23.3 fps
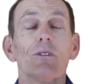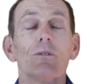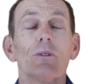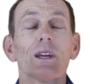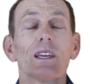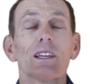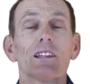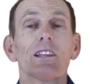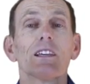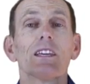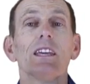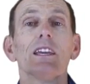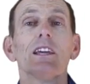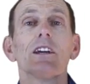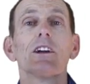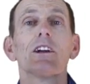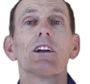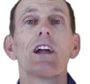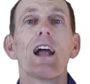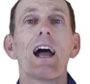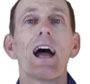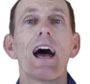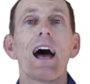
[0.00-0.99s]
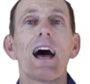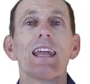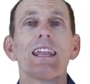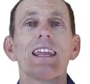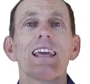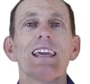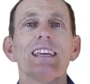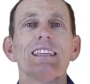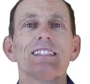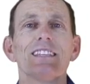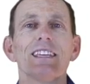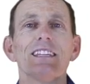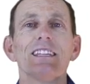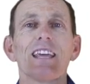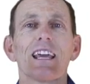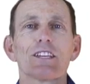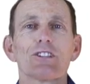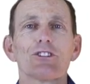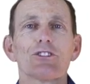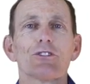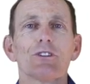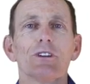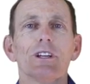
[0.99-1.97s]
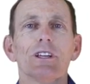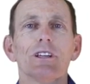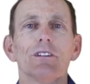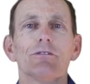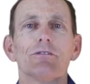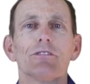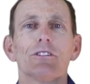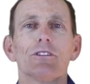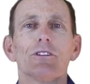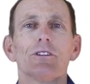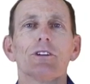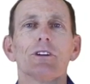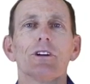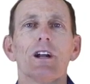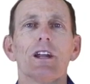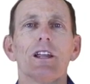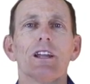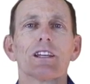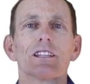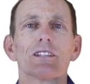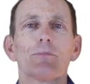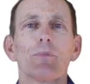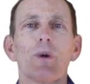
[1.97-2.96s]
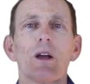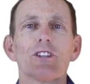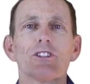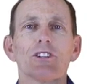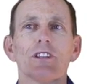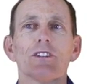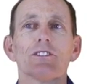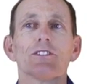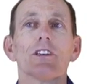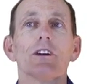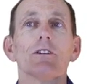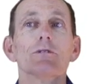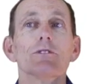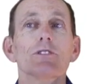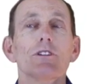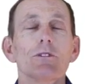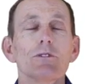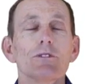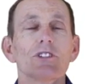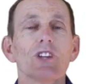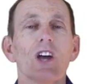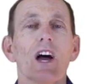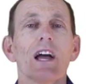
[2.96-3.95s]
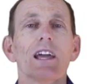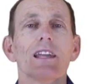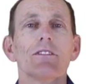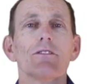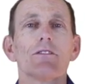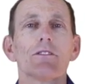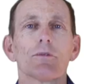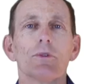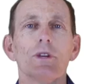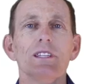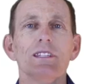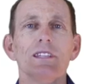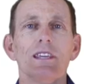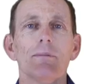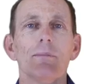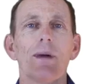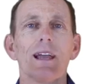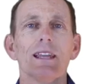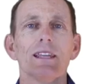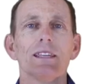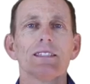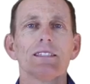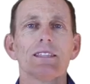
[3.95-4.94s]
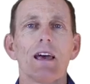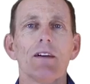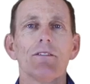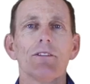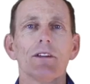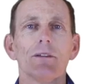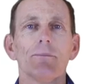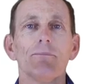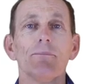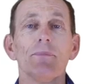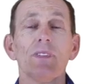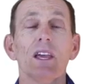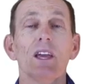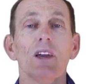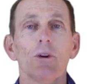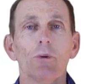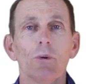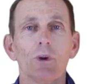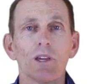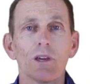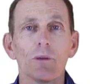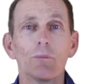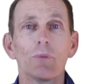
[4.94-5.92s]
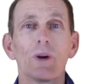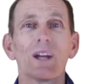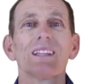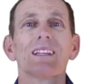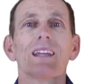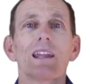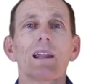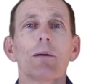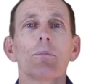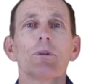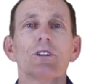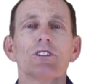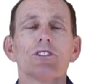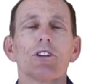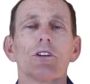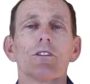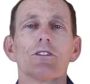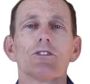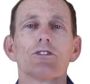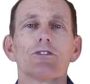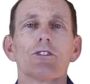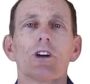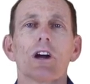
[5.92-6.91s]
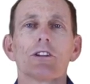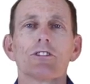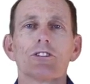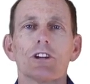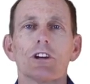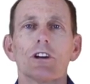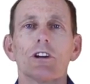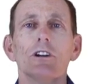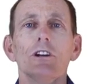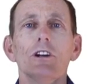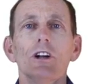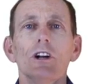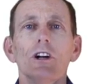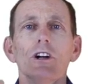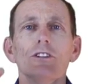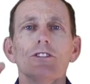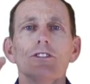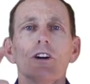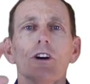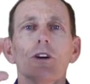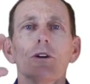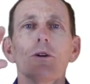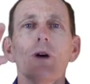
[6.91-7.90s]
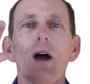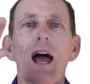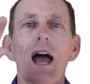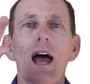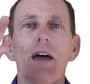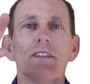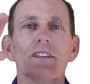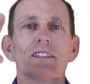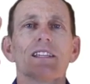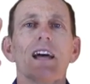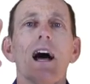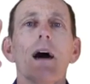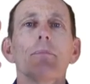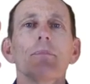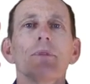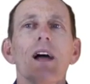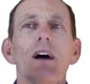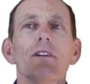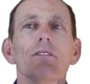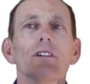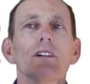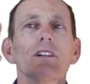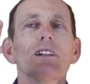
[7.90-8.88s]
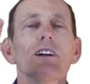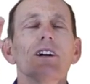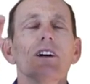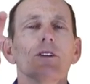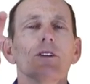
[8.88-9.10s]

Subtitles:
We can look here at a syntax tree for an expression. So 2 sine of 3z minus 7. We can break that up and show the structure. So at the top level,